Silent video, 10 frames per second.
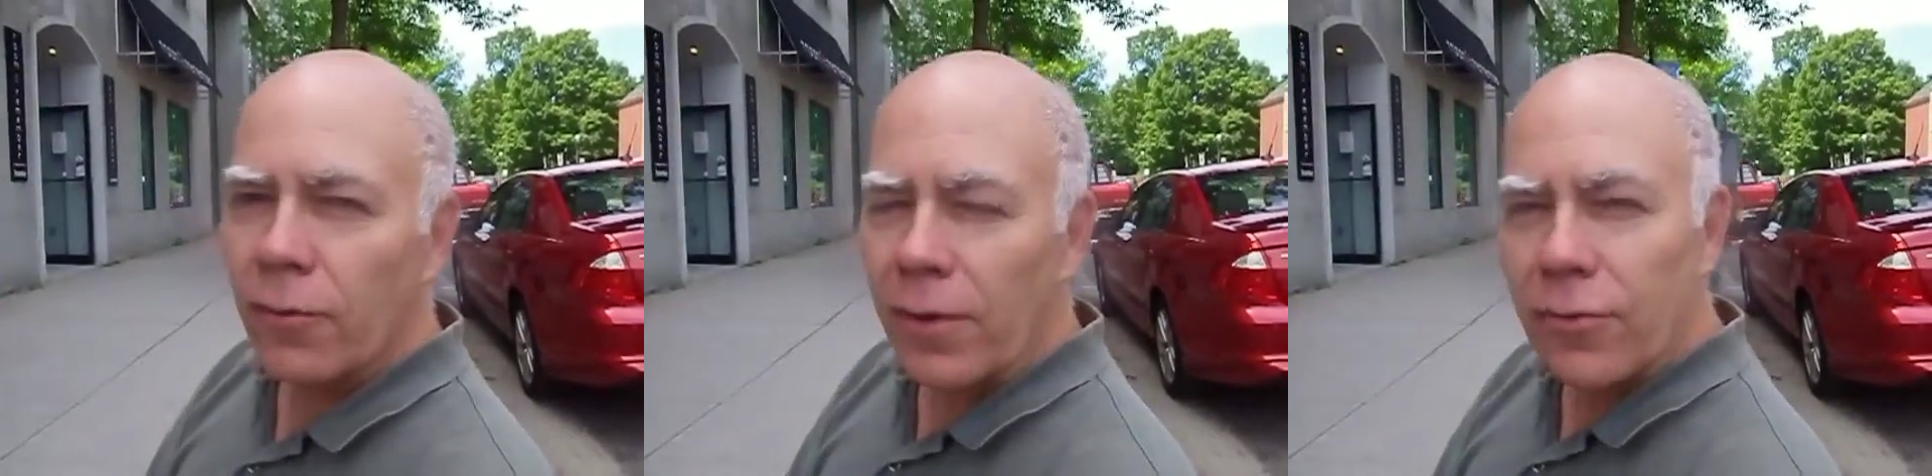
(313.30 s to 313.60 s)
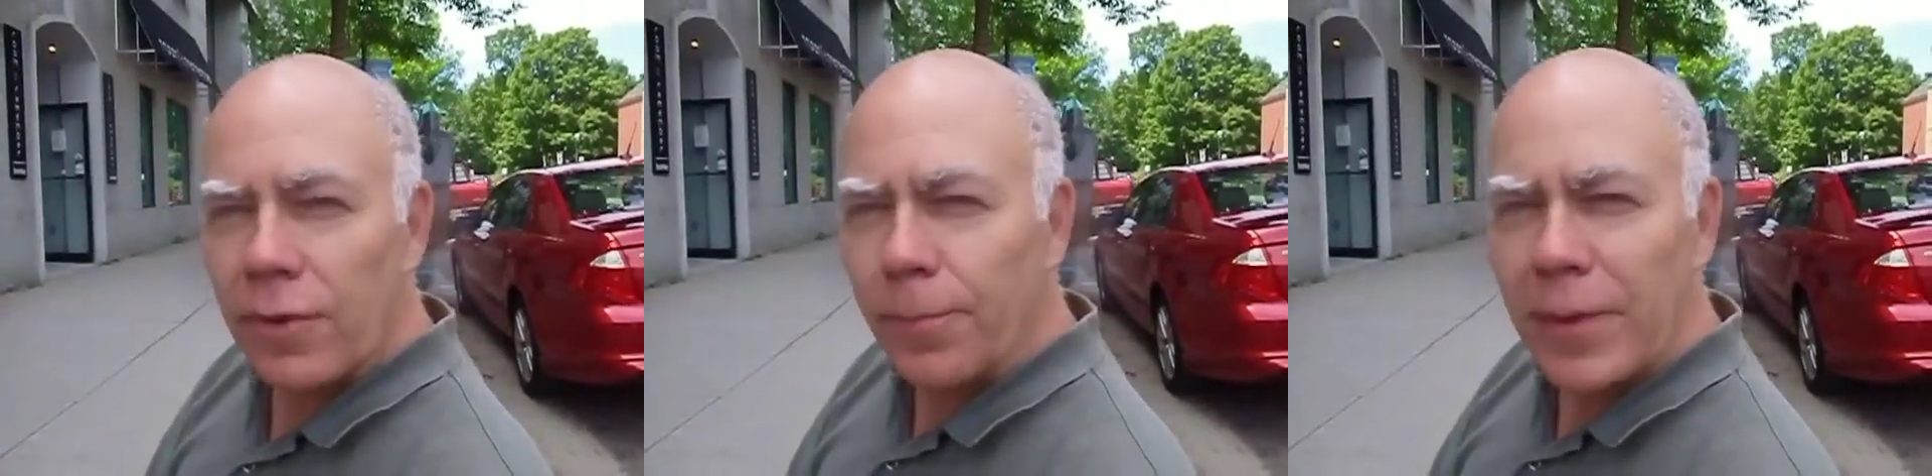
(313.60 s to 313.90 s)

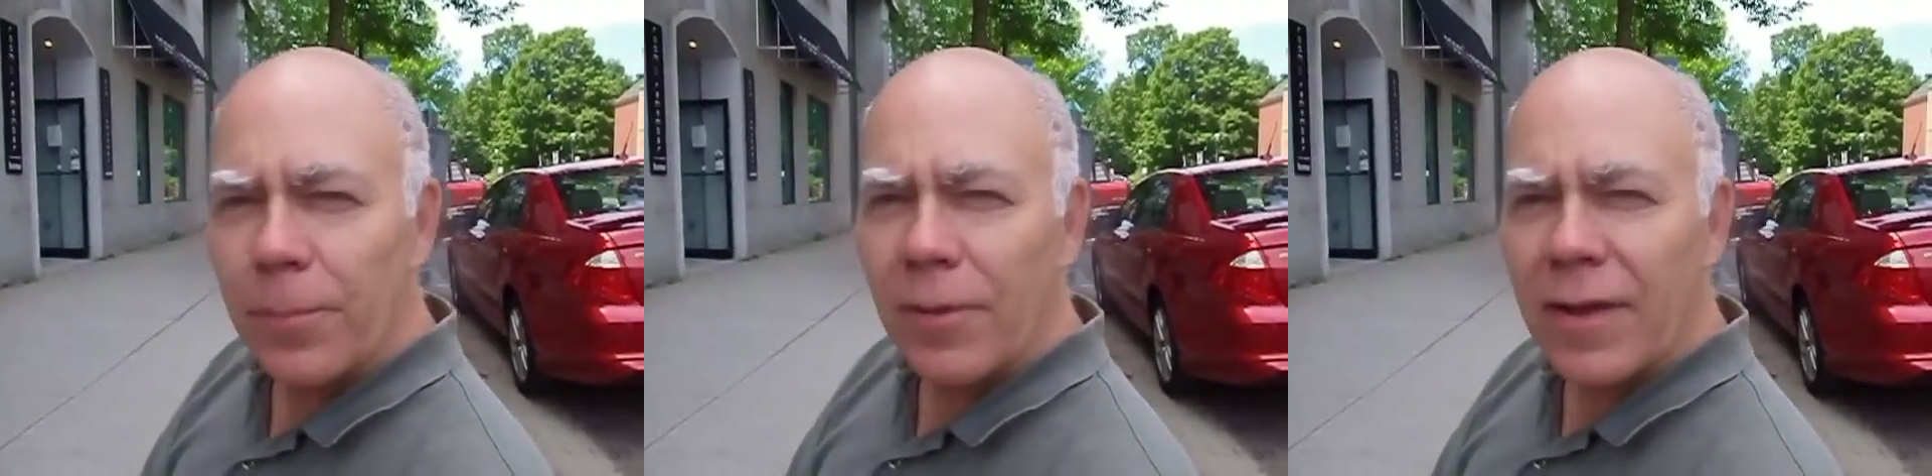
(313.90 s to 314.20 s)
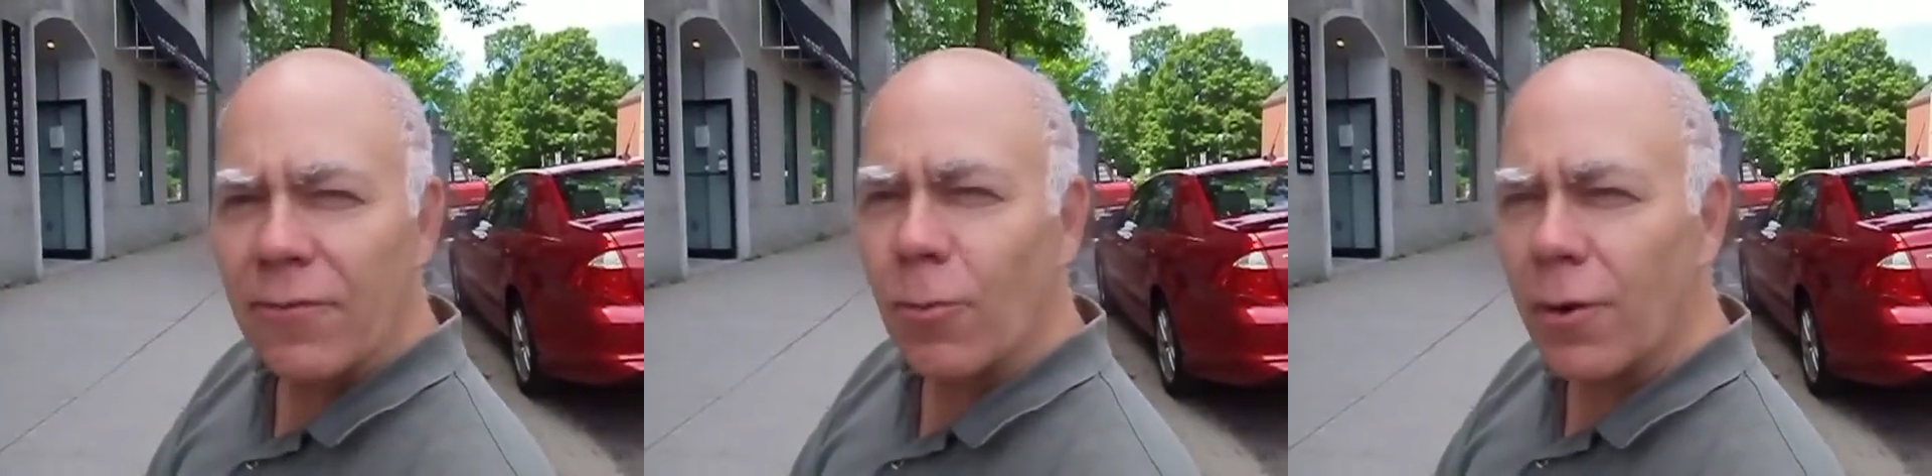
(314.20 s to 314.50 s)
so people
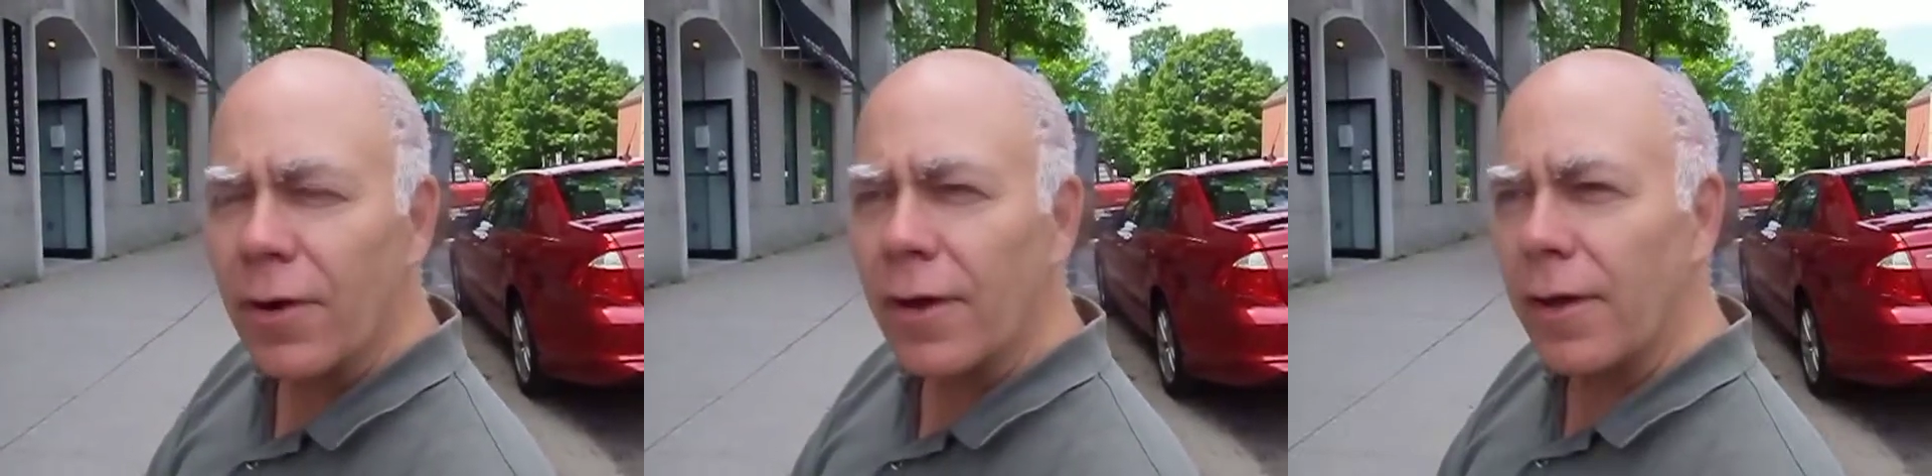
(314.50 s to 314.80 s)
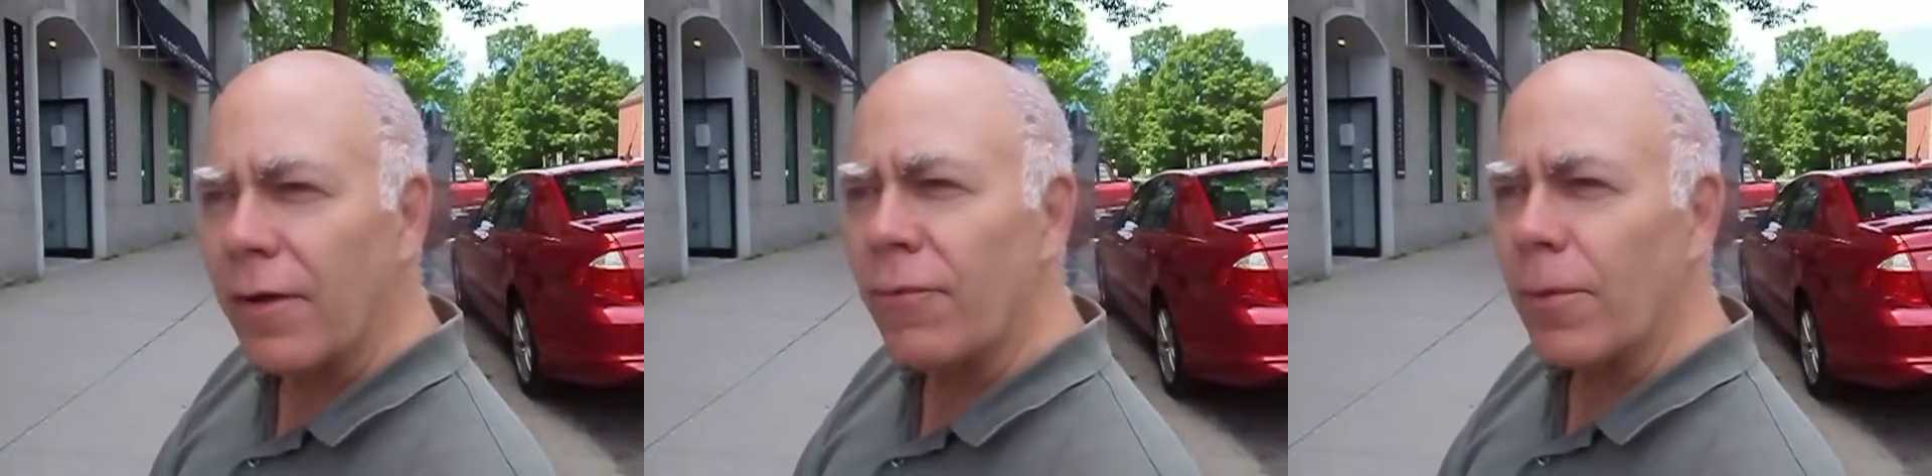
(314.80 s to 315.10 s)
have work
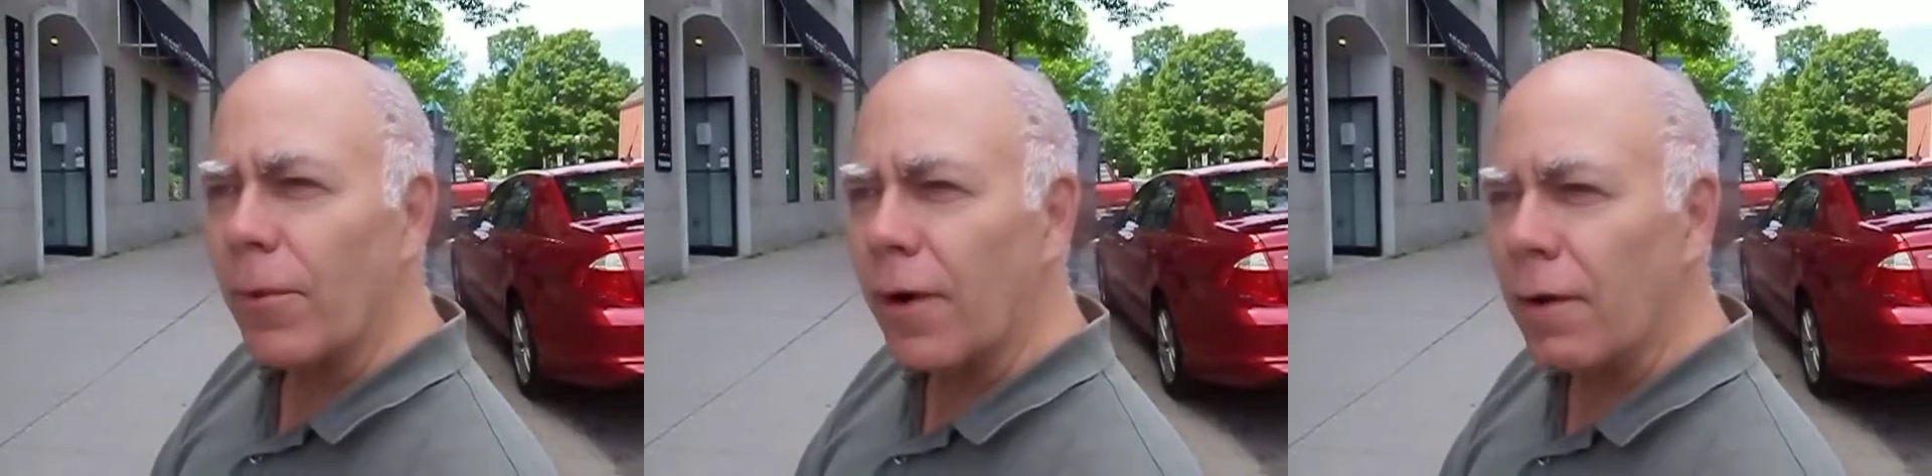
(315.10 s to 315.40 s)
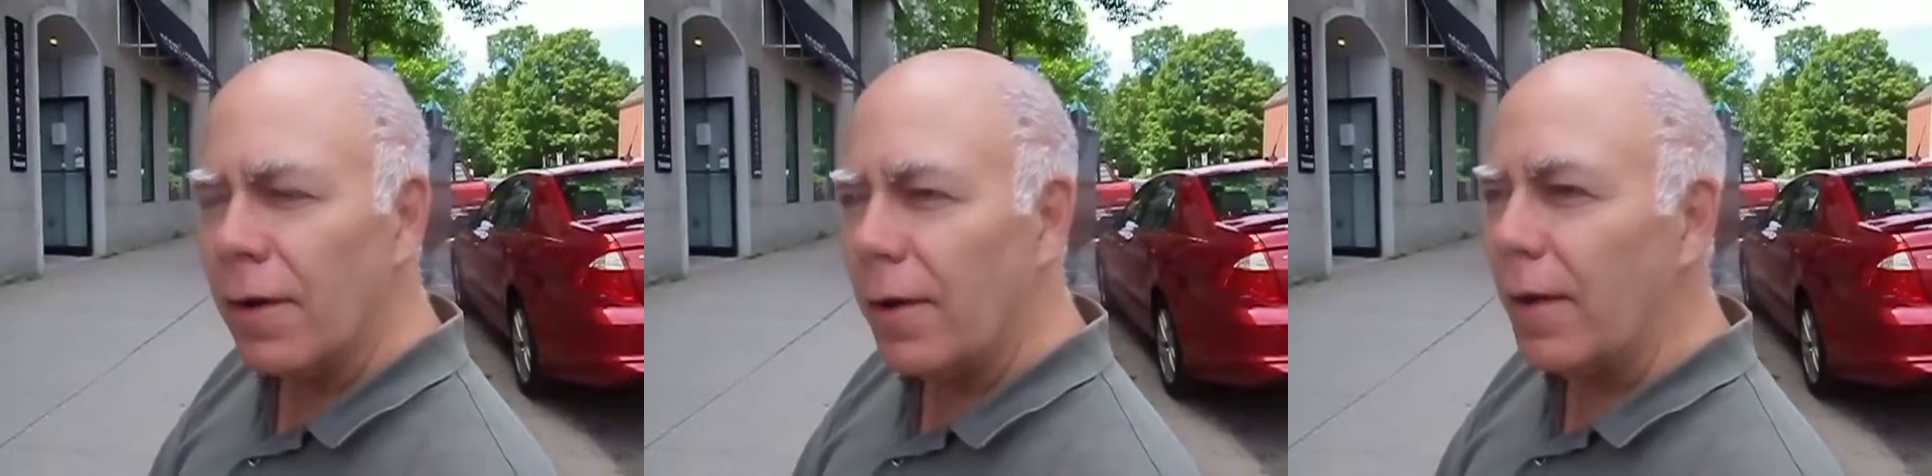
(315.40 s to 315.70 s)
everywhere,